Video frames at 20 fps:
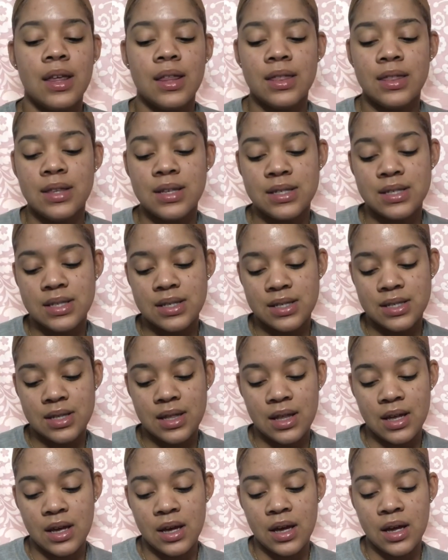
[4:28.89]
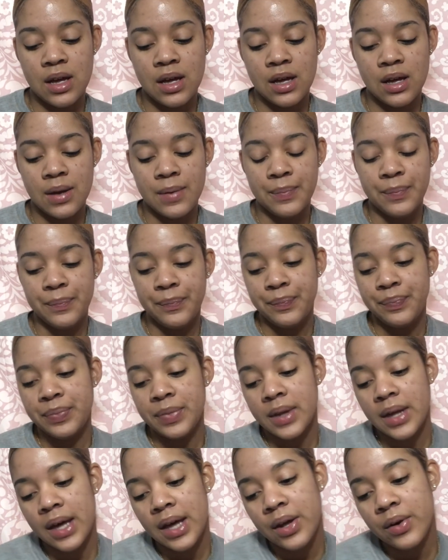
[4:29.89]
This is the, I
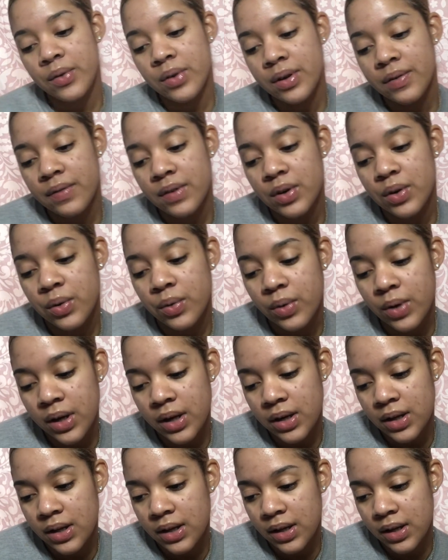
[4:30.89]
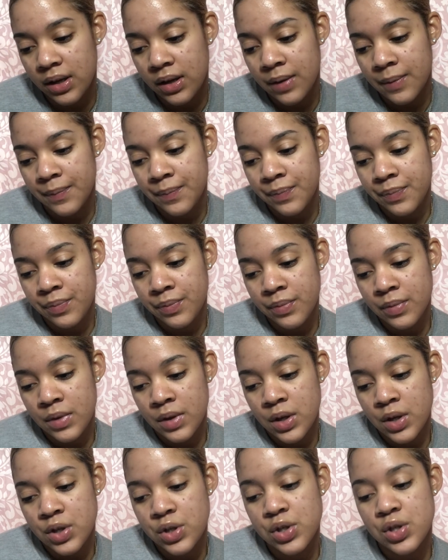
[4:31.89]
don't even know how to like,
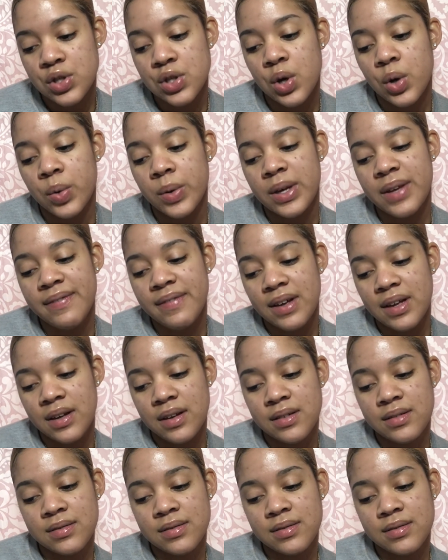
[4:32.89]
Zoeva,